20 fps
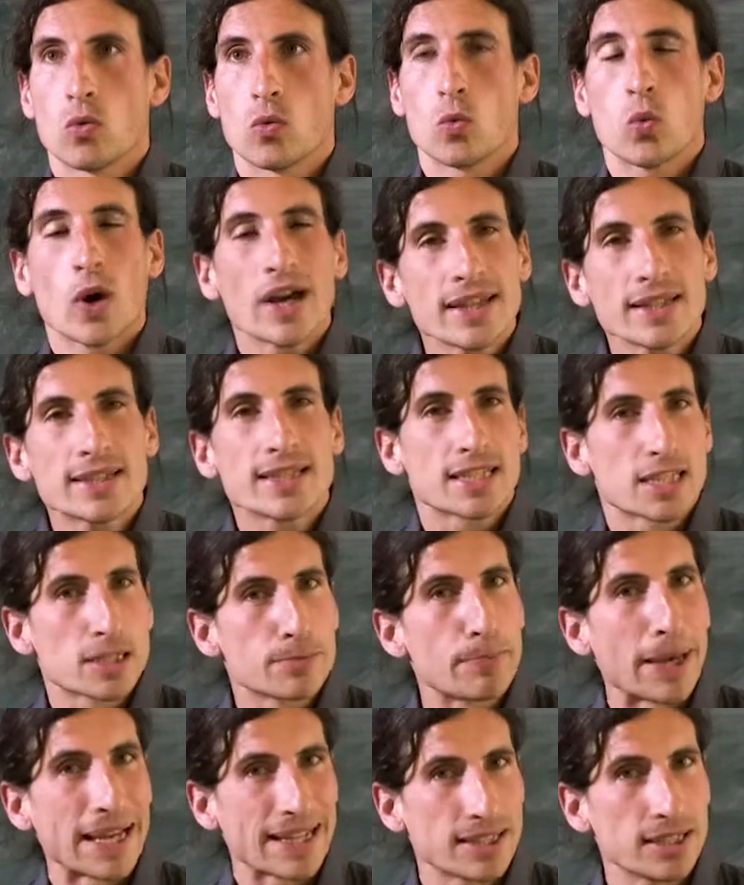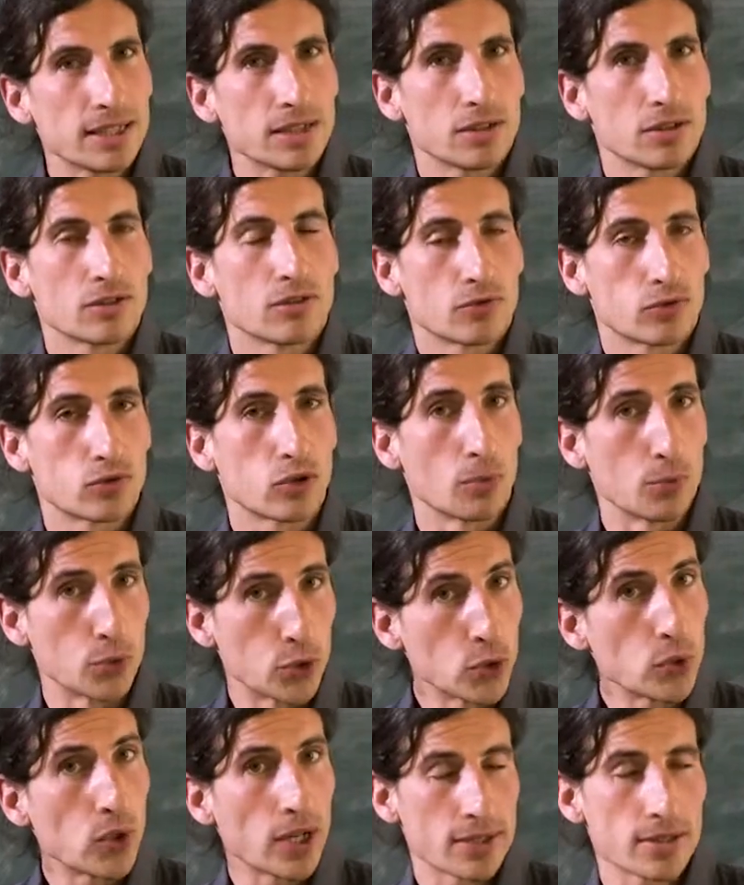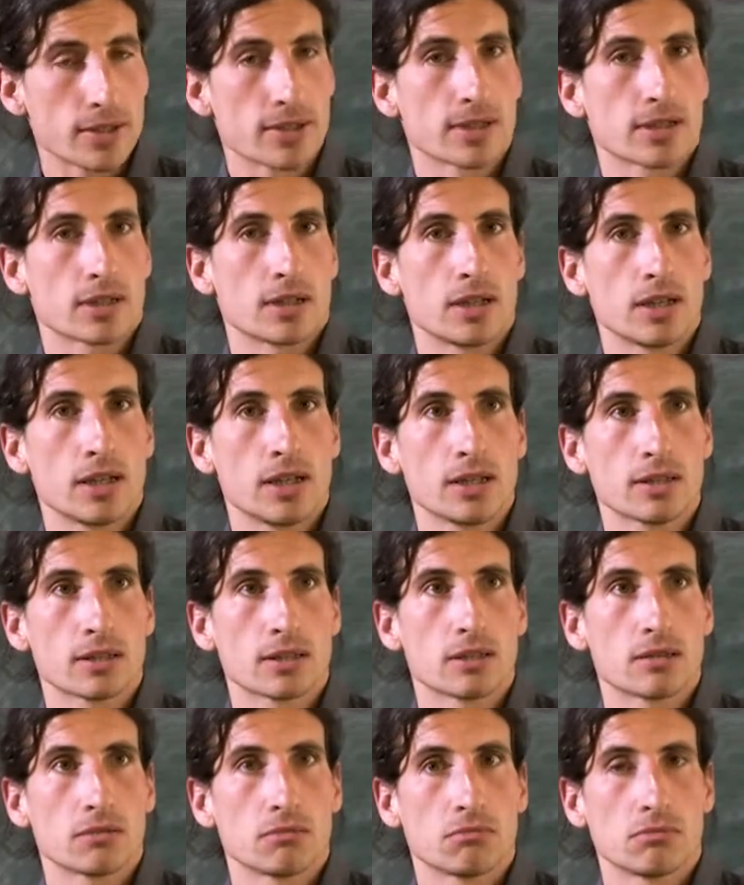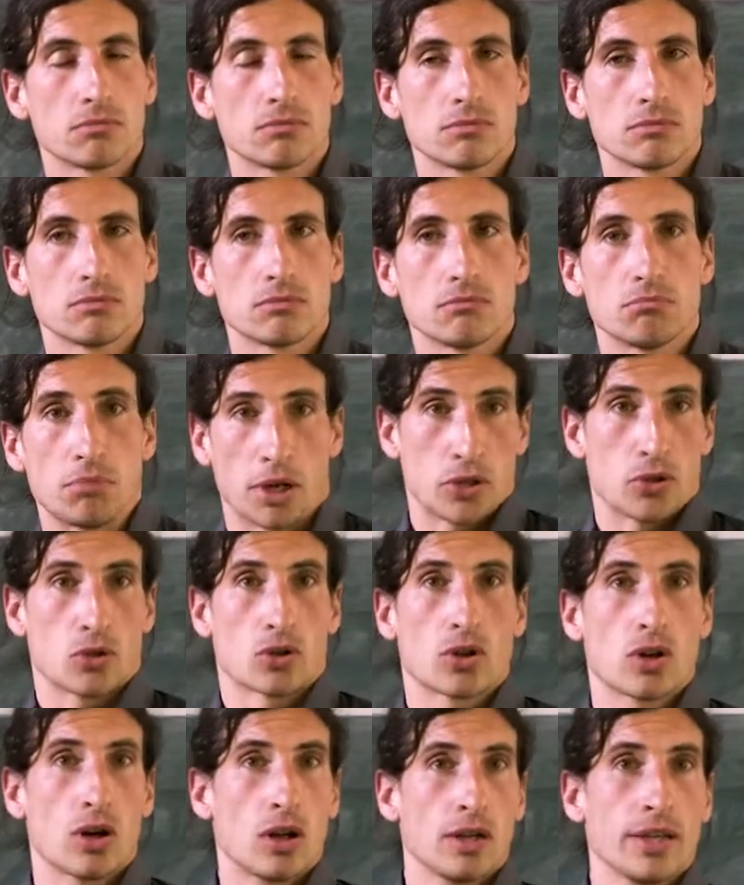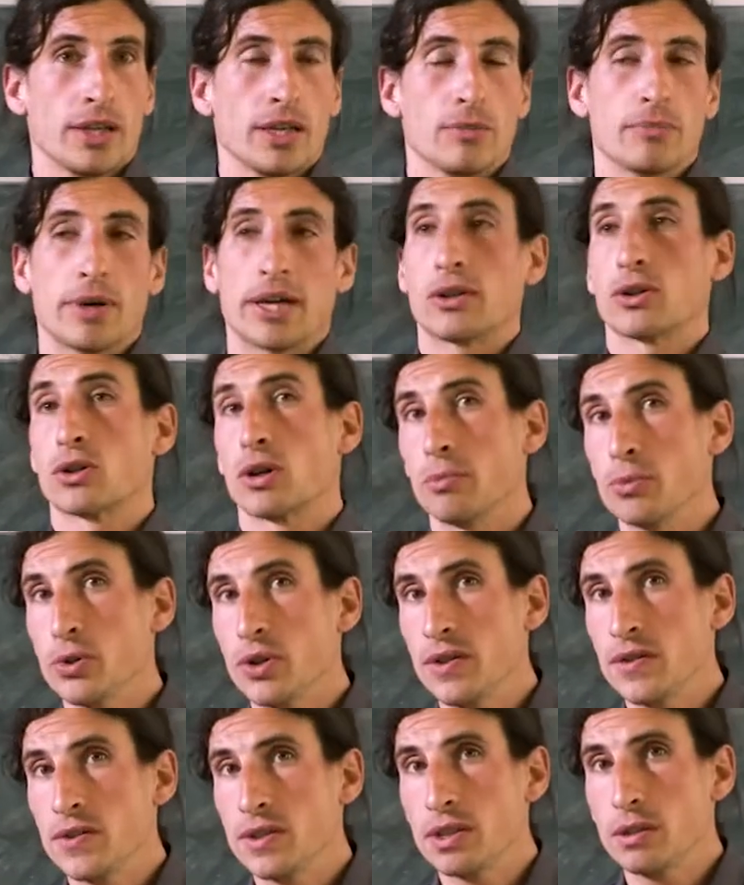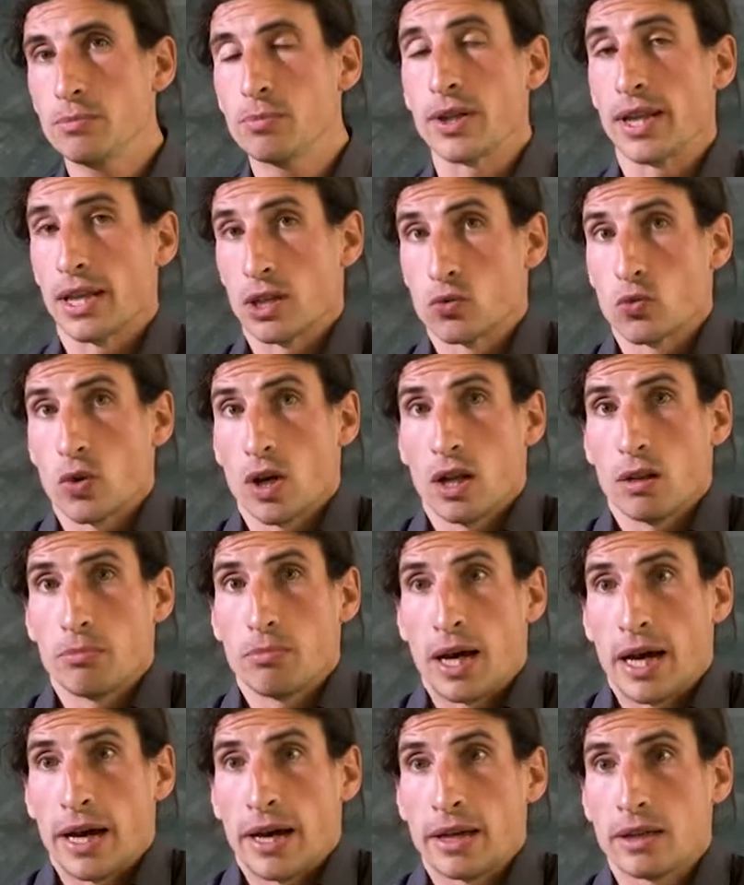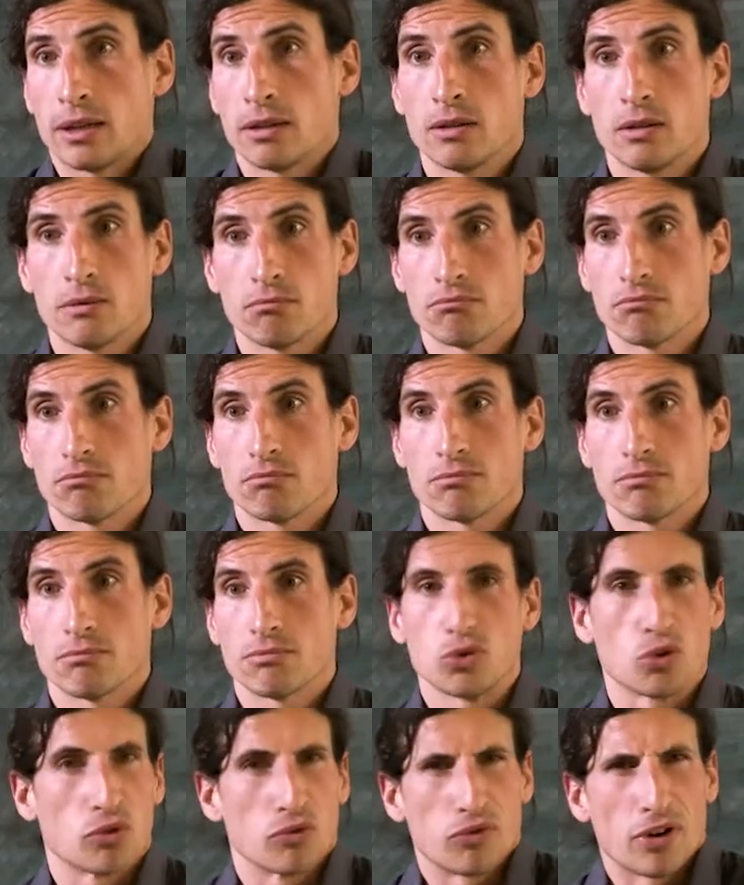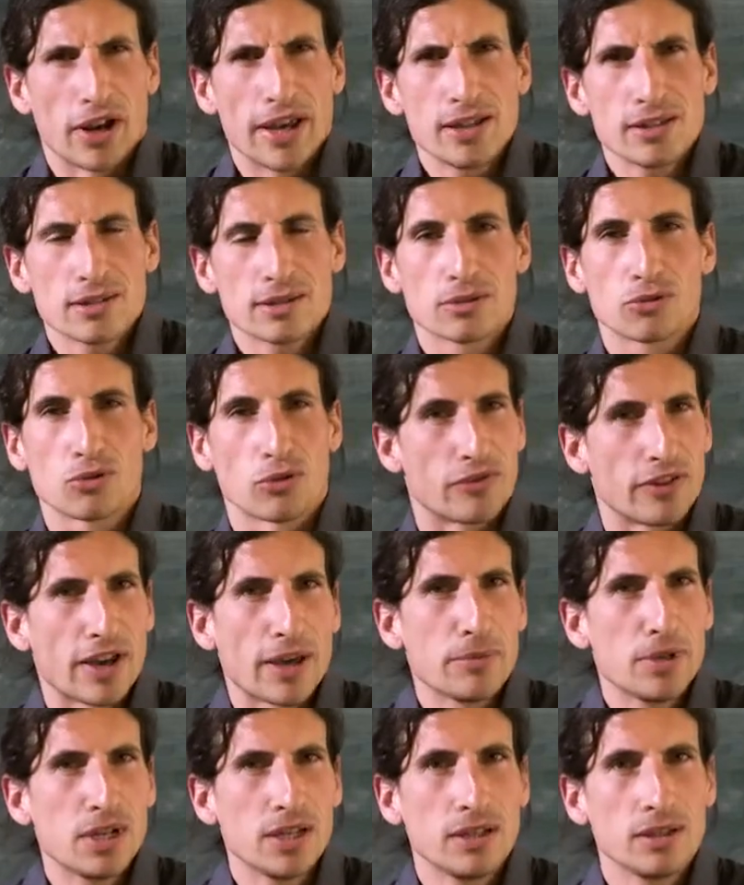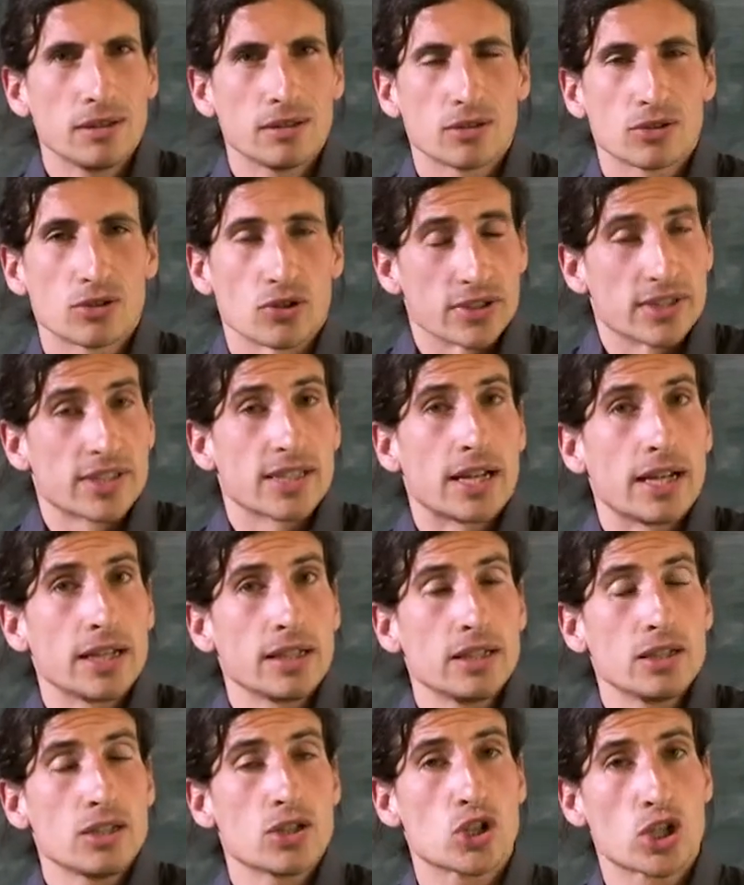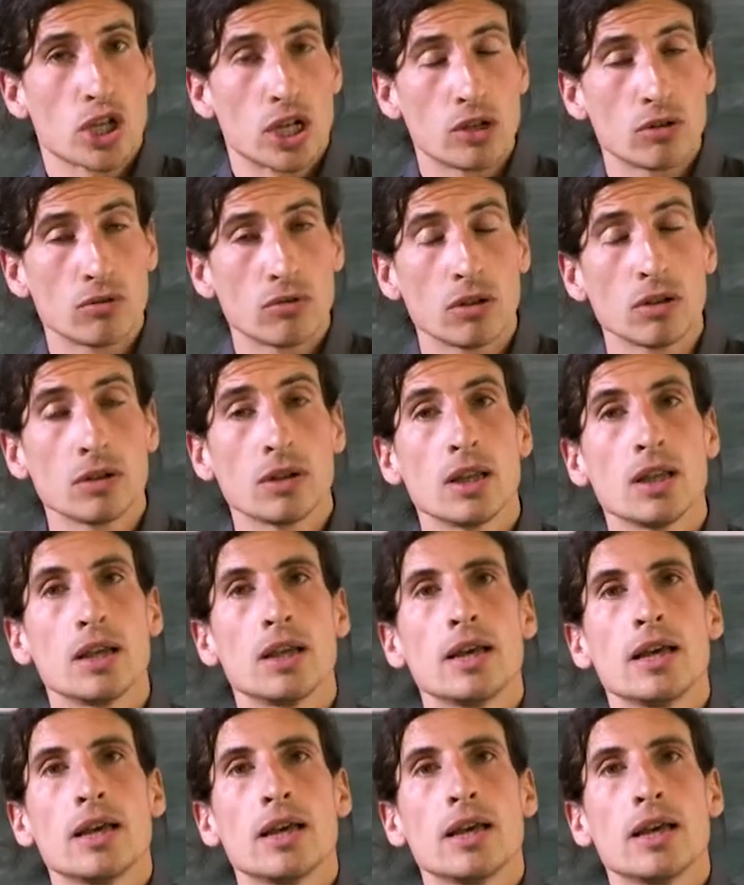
What is expected from you as a scientist by your colleague, by the community, but as well by your friends, your family, society in general?